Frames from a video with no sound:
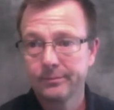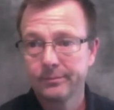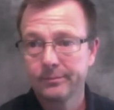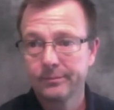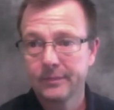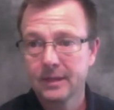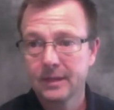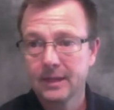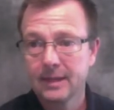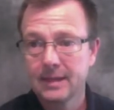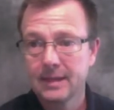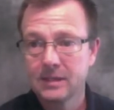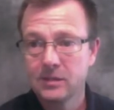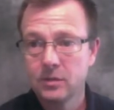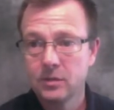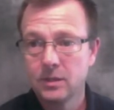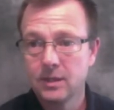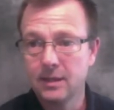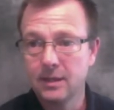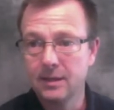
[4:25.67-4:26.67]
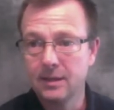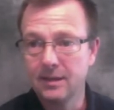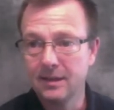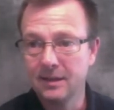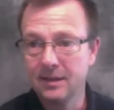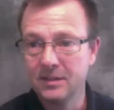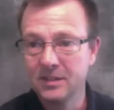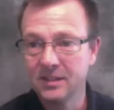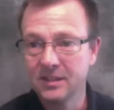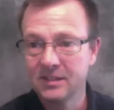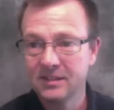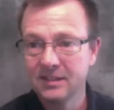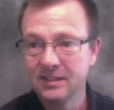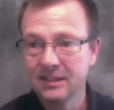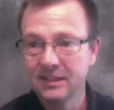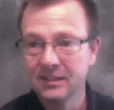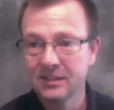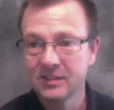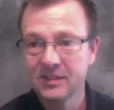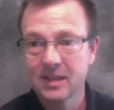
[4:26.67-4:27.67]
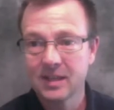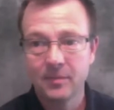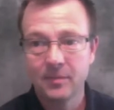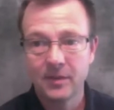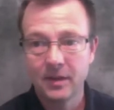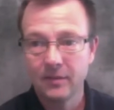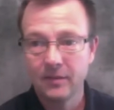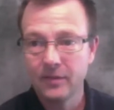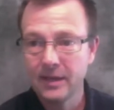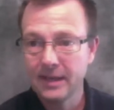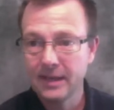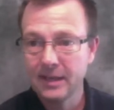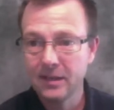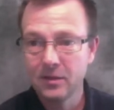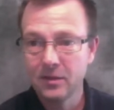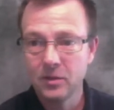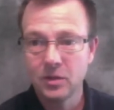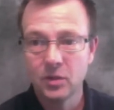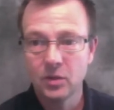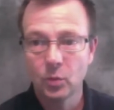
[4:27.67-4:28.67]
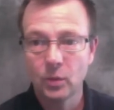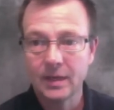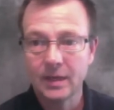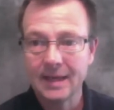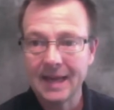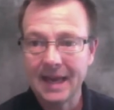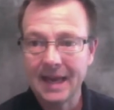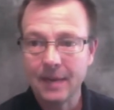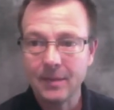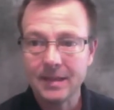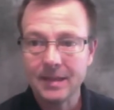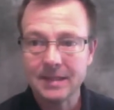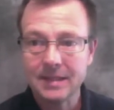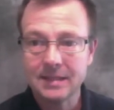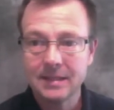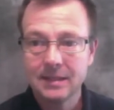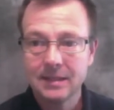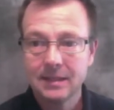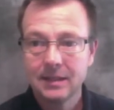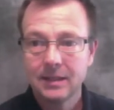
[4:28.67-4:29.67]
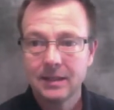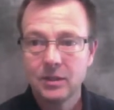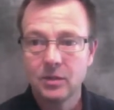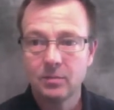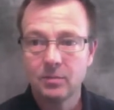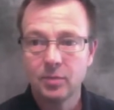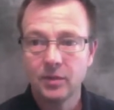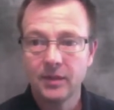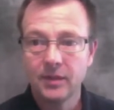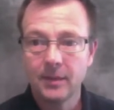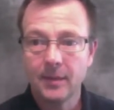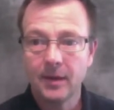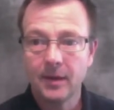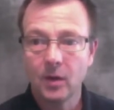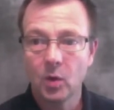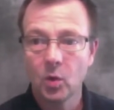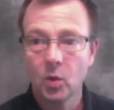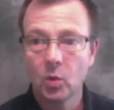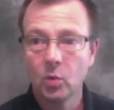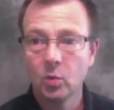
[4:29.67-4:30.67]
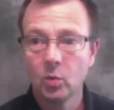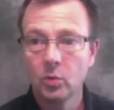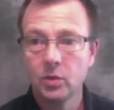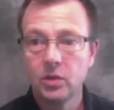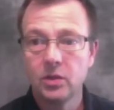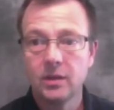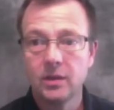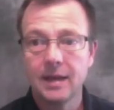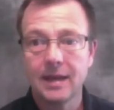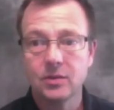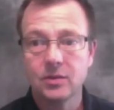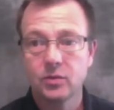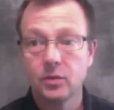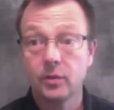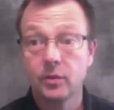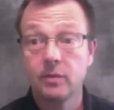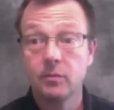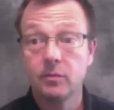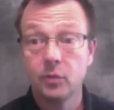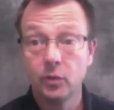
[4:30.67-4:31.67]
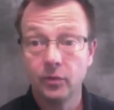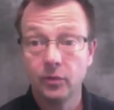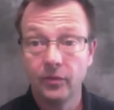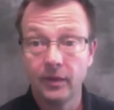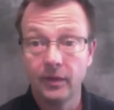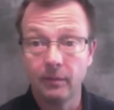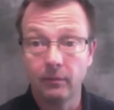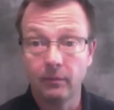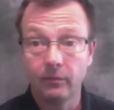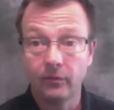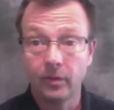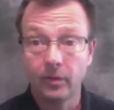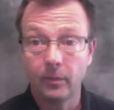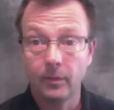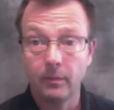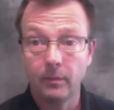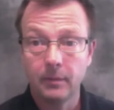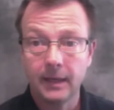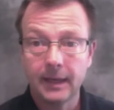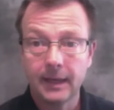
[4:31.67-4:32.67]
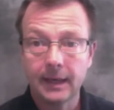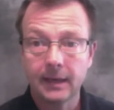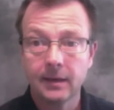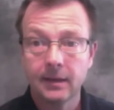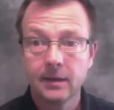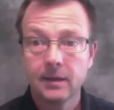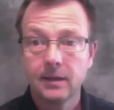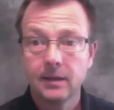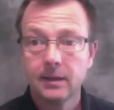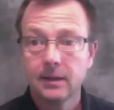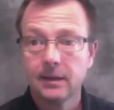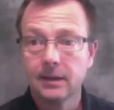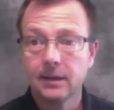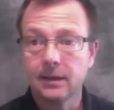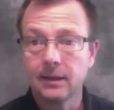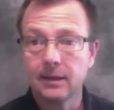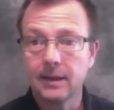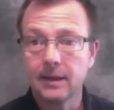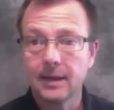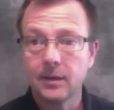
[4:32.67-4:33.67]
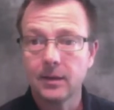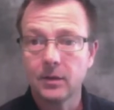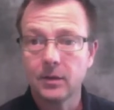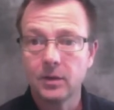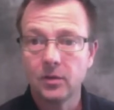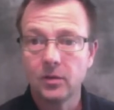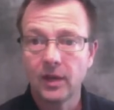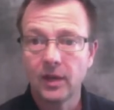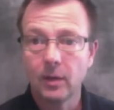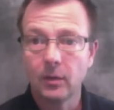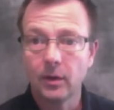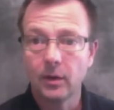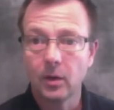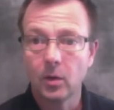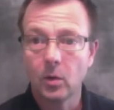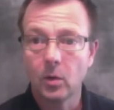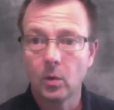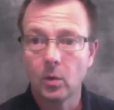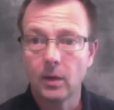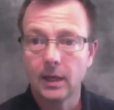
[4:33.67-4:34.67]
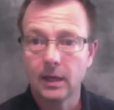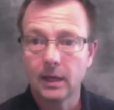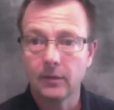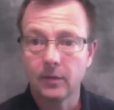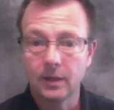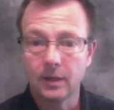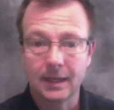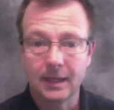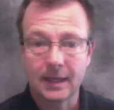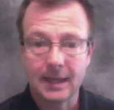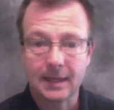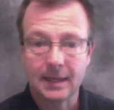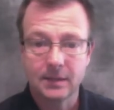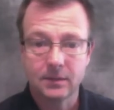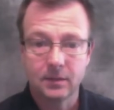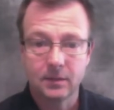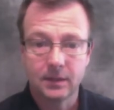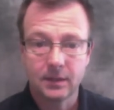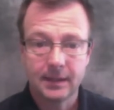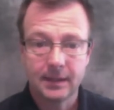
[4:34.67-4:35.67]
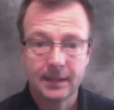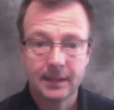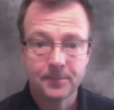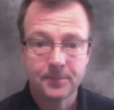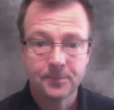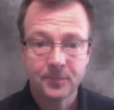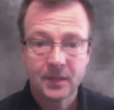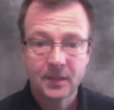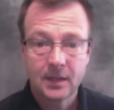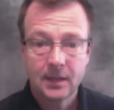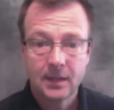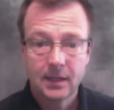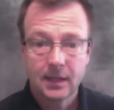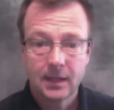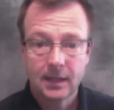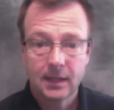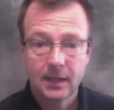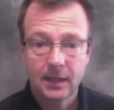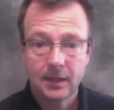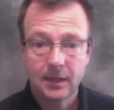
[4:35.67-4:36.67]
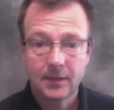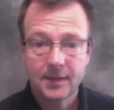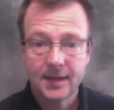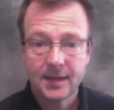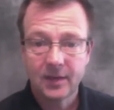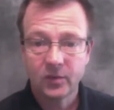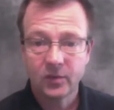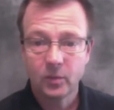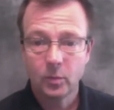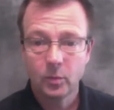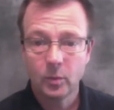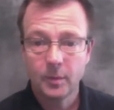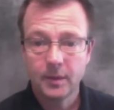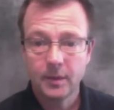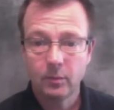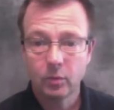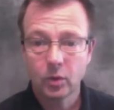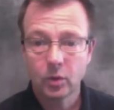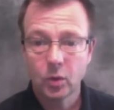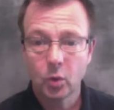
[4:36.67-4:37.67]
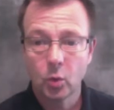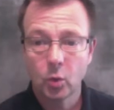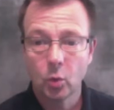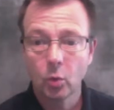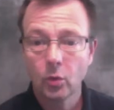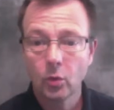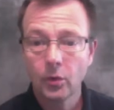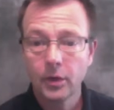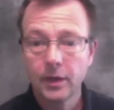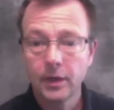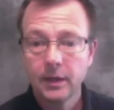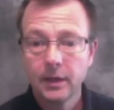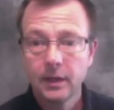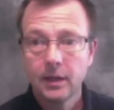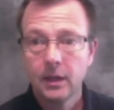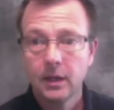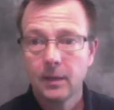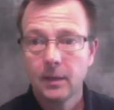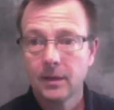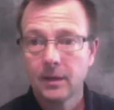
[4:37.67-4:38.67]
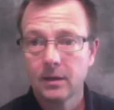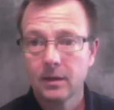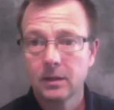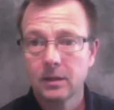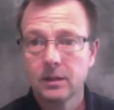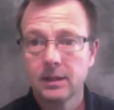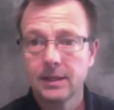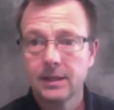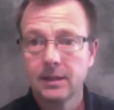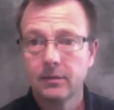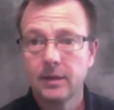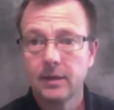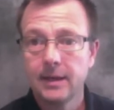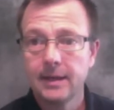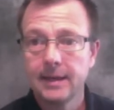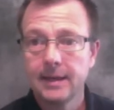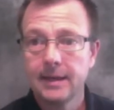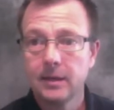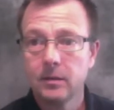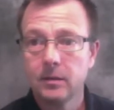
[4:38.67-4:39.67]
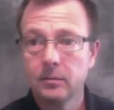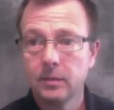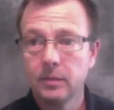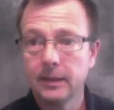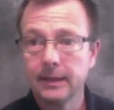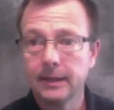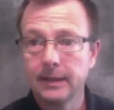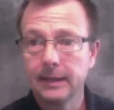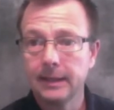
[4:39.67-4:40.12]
I guess you can just stop their video. You can rename it. You can put them on hold. You can actually remove them from the meeting. I don't use that one a whole heck of a lot, okay? The next one would be record. I'm not going to click it right now, but